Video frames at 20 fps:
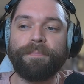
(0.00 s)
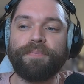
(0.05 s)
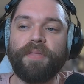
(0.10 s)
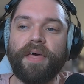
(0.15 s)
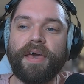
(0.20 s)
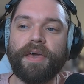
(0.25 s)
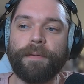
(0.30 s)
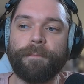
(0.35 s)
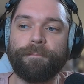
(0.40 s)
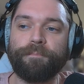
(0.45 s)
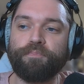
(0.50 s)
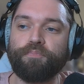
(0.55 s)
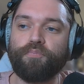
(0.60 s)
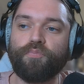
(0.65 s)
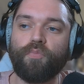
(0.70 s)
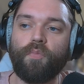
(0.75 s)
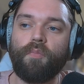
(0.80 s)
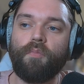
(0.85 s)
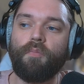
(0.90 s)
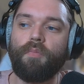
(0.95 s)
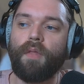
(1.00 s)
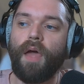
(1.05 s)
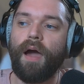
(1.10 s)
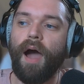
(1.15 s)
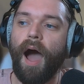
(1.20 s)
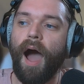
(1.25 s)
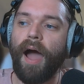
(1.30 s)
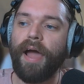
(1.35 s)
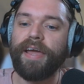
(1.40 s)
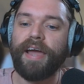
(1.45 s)
Like
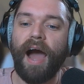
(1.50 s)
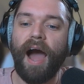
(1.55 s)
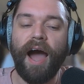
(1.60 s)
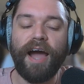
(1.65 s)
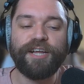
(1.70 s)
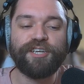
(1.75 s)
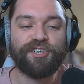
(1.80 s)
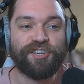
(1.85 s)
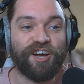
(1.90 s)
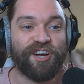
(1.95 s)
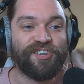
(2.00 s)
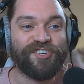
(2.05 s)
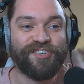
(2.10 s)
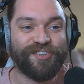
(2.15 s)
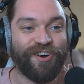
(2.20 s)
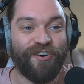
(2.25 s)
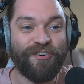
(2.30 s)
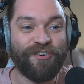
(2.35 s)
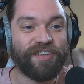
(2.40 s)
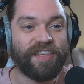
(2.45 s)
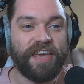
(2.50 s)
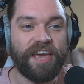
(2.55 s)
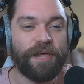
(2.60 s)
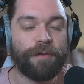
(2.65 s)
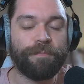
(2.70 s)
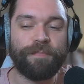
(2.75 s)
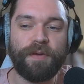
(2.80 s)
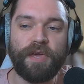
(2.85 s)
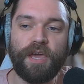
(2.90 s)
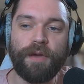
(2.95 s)
I just don't
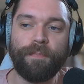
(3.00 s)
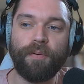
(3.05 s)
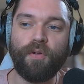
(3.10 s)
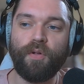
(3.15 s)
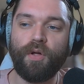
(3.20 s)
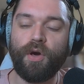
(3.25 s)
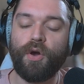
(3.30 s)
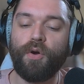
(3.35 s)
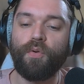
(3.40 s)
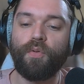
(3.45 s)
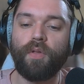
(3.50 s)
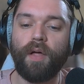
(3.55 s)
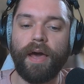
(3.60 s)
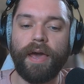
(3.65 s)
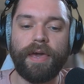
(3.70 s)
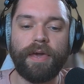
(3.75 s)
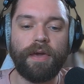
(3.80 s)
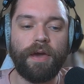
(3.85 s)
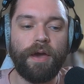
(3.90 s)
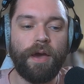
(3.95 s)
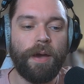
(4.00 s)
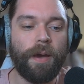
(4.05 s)
get people who like